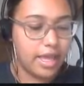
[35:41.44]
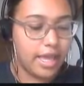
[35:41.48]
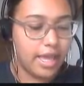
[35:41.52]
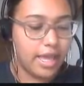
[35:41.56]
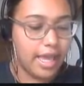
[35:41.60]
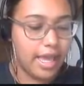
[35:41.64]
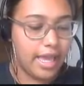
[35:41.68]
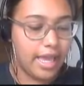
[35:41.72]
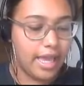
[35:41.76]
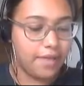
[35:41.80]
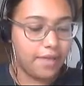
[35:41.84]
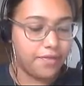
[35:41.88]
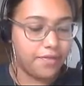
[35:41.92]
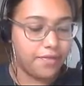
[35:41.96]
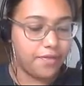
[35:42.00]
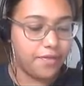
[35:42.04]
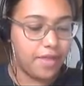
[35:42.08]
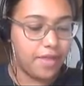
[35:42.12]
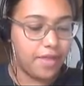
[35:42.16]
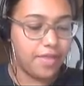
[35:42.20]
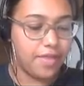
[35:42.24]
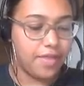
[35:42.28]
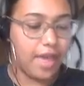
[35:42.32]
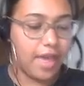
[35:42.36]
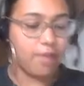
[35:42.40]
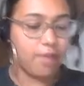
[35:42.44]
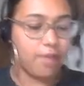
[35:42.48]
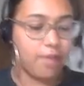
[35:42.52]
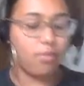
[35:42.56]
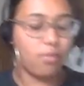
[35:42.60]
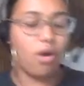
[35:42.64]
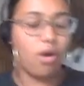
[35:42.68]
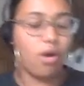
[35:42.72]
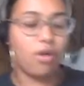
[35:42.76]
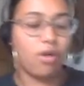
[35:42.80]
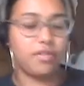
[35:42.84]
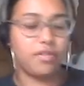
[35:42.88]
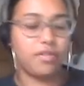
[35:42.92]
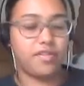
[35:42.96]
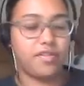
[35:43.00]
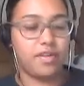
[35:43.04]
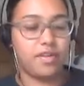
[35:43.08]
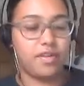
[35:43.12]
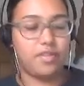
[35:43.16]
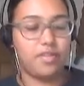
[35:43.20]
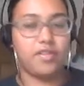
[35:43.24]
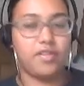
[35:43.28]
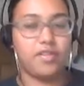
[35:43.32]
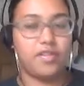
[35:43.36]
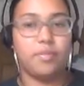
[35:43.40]
If there was
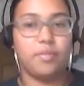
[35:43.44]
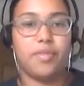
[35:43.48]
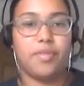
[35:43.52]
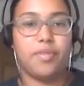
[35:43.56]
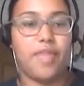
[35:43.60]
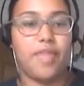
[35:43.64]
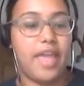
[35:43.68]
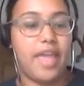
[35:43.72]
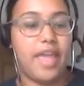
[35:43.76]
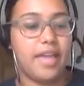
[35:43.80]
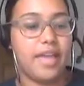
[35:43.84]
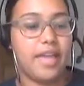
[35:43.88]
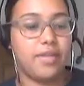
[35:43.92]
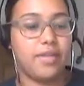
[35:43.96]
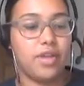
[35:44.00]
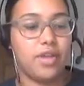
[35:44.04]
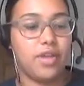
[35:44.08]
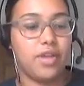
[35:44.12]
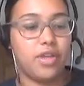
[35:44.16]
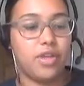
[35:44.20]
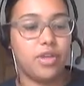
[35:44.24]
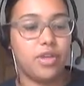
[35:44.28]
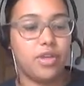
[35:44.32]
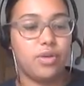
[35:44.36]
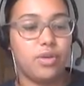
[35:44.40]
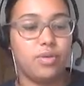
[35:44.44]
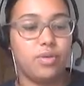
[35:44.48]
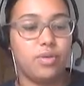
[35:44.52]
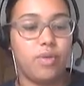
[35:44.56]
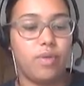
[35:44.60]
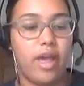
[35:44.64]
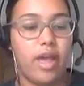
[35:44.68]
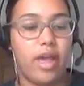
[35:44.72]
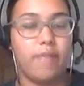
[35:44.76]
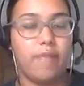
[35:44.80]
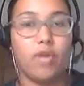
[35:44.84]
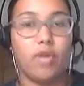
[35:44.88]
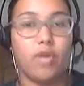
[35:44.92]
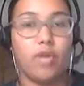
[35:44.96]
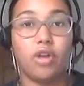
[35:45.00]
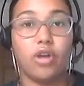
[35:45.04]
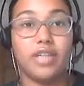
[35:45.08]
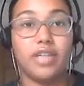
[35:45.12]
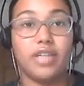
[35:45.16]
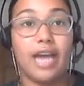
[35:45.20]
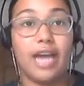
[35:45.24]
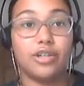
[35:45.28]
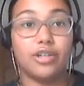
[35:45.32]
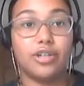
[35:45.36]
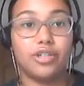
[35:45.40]
something that you got
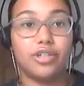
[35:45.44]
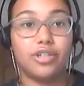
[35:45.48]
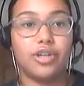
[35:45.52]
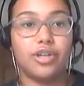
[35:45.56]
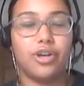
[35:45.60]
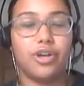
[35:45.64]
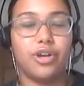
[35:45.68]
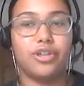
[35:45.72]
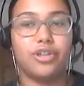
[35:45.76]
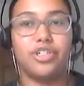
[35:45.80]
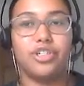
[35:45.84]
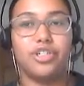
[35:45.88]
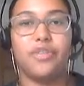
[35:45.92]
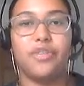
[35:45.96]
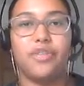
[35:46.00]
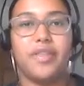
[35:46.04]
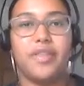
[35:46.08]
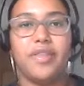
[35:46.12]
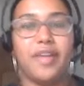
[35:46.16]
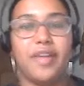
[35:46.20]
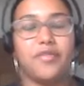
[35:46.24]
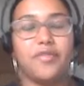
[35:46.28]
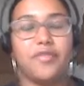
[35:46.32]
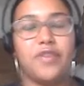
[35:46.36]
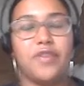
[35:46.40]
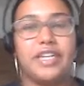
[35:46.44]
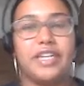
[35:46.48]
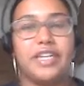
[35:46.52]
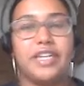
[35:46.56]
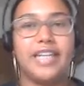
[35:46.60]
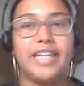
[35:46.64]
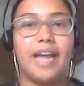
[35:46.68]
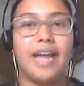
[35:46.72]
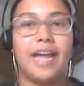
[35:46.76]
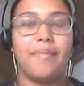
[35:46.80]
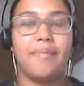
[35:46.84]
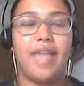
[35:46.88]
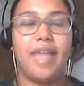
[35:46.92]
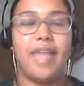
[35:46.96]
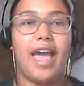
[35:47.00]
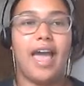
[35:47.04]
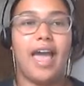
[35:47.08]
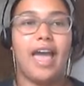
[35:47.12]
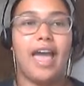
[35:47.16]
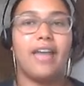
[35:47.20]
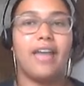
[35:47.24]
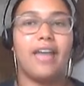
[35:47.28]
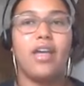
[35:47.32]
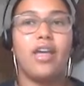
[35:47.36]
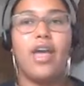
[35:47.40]
attached to during that free time
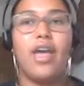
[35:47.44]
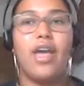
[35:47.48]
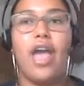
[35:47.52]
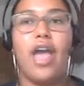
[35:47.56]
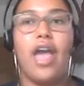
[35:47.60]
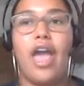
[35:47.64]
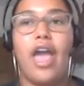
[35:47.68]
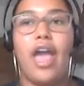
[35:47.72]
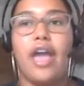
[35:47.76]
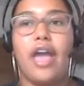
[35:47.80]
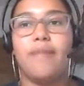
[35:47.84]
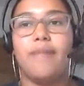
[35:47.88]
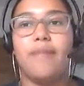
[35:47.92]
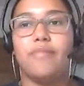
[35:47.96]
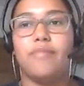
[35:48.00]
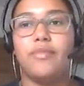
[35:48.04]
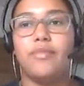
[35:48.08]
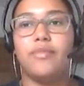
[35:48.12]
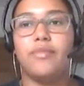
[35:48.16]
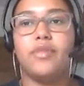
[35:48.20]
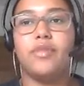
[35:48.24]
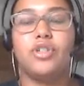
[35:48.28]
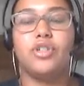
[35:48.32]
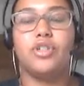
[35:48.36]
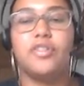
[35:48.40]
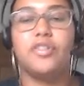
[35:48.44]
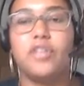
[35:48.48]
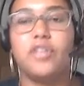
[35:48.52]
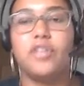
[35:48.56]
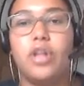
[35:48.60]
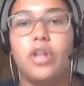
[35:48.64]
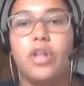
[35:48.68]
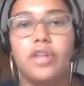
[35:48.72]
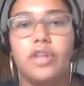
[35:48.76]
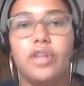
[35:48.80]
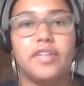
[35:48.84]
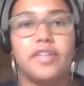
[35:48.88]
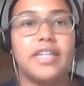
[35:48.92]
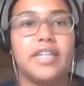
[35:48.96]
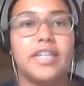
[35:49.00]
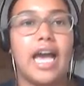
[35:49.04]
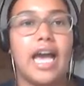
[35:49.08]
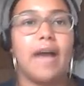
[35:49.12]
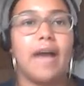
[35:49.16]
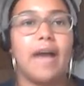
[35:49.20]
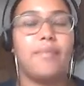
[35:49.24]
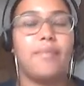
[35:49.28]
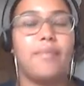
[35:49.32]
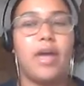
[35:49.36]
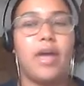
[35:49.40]
there, just close the
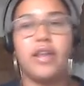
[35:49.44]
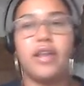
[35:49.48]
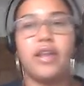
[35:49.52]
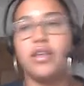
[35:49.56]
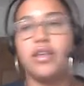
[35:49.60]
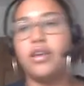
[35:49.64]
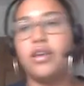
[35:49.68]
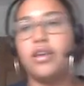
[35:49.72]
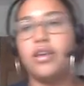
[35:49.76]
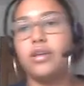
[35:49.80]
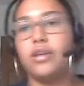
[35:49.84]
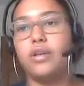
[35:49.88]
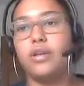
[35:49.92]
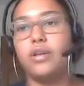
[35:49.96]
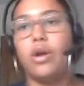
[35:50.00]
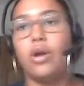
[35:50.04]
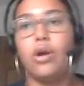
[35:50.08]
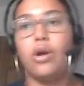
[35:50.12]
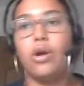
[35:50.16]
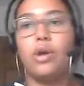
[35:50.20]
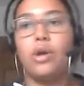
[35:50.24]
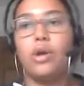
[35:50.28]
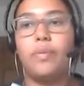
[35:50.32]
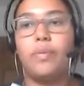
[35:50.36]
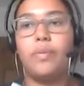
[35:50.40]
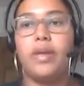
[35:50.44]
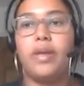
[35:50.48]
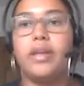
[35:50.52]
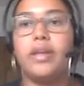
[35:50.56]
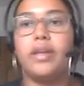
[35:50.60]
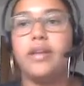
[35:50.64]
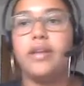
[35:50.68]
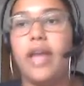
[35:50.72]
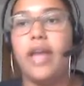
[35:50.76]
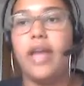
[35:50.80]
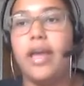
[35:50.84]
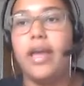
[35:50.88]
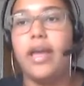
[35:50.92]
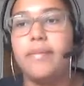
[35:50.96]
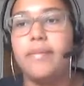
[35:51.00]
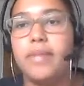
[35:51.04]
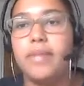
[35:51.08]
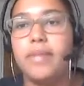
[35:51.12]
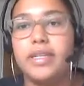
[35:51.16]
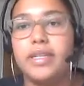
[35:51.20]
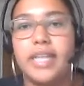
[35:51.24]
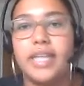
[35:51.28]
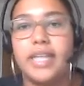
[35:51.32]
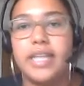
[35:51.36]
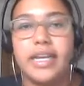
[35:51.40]
tab and you can open
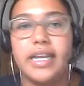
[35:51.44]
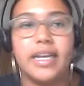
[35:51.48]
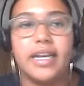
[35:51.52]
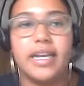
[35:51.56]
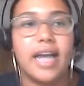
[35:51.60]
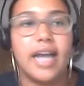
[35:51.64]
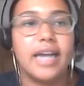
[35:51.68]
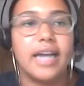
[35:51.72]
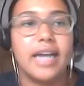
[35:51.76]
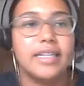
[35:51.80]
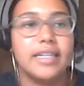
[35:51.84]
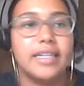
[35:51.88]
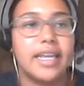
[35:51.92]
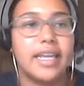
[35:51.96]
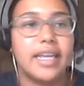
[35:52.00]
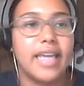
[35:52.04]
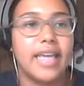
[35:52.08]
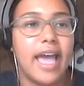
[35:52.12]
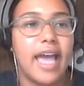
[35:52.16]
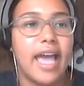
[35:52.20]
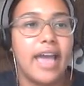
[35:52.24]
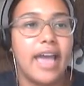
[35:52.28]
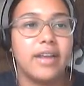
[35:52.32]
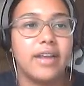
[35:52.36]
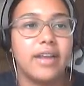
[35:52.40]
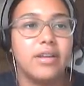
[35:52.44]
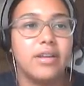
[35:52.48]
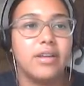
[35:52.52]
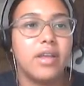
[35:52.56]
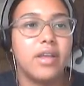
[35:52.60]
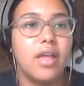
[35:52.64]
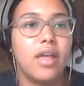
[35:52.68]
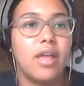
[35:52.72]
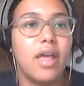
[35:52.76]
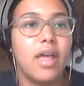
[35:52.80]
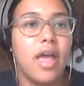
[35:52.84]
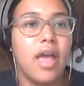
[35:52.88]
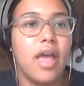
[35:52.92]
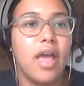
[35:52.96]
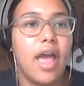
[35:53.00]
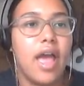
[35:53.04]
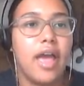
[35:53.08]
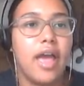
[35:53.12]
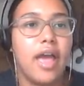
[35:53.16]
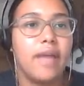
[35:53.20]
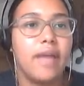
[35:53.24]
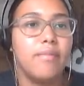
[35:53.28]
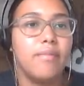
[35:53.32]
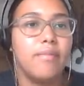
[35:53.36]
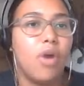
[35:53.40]
Tinkercad again,
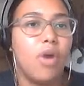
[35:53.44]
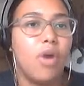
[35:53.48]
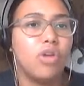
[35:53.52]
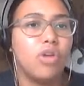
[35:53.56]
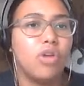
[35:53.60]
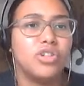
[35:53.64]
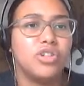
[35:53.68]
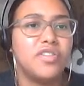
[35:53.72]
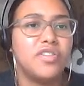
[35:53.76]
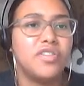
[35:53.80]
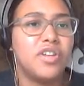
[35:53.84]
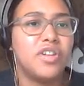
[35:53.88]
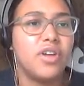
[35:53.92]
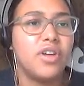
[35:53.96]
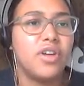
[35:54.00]
or just,